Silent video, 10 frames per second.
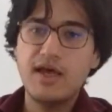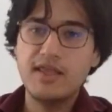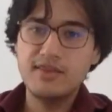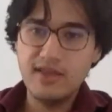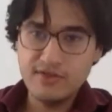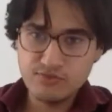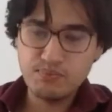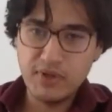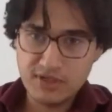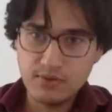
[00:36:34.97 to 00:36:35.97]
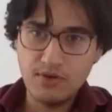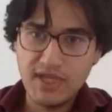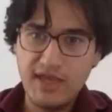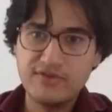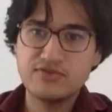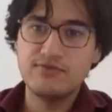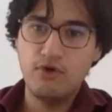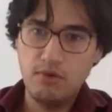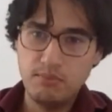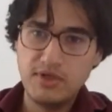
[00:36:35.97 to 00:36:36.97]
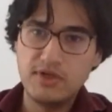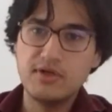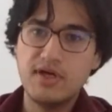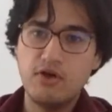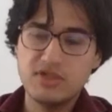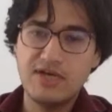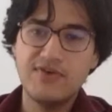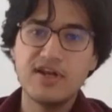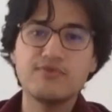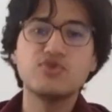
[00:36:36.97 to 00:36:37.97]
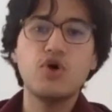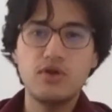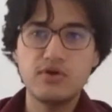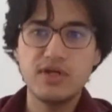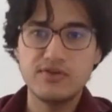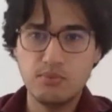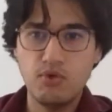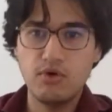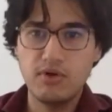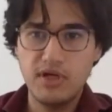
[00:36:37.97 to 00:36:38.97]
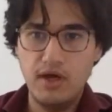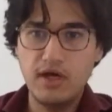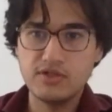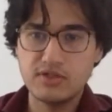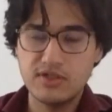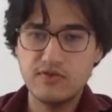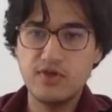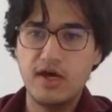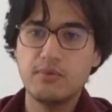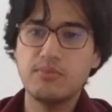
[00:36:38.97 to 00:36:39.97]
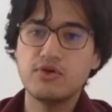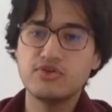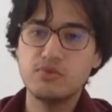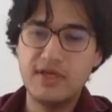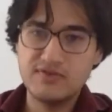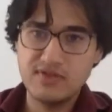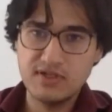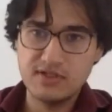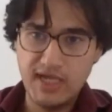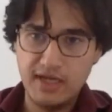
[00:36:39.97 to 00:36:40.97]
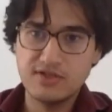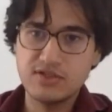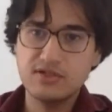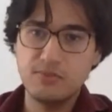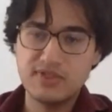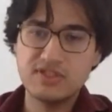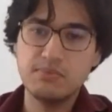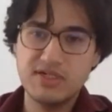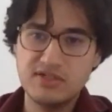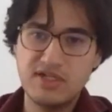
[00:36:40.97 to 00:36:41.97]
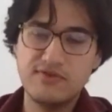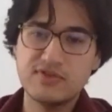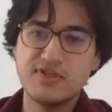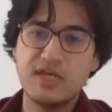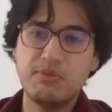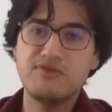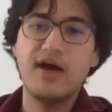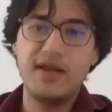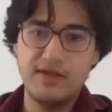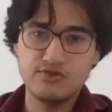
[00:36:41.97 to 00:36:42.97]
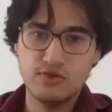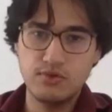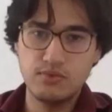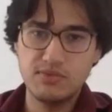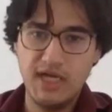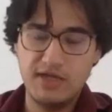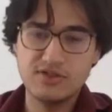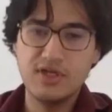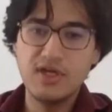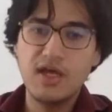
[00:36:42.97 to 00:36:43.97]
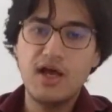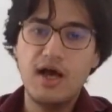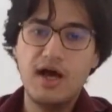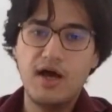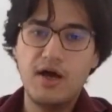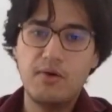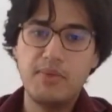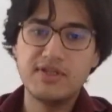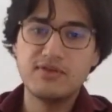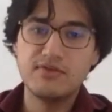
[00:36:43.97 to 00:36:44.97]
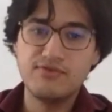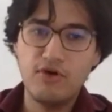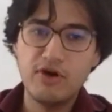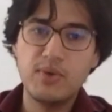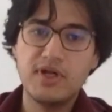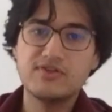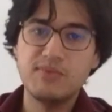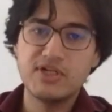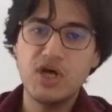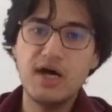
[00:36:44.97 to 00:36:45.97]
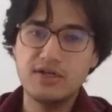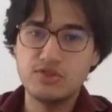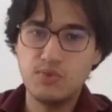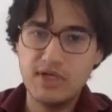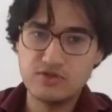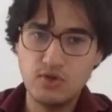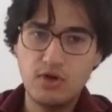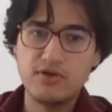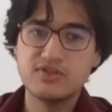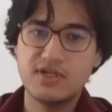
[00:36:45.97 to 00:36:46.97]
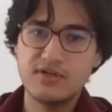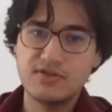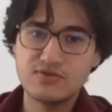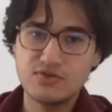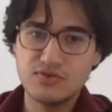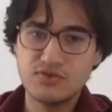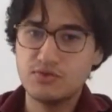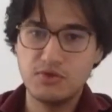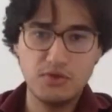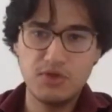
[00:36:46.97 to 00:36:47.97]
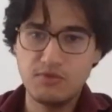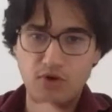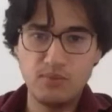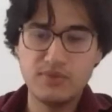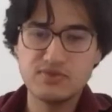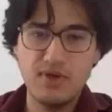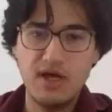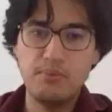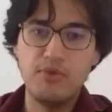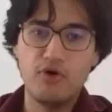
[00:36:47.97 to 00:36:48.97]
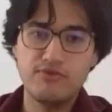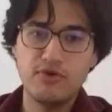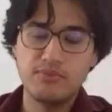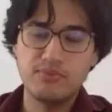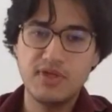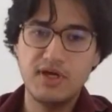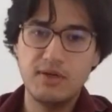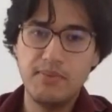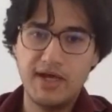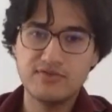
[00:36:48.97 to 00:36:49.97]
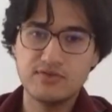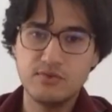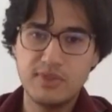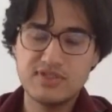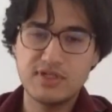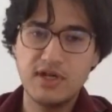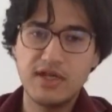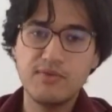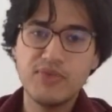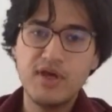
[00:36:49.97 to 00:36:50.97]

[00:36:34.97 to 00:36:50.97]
In this particular case, the former, not having enough dollar, is a more urgent concern because domestic budget deficit can be financed through debt. But the foreign one, it's much harder to raise dollars than it is. You can always borrow from banks domestically.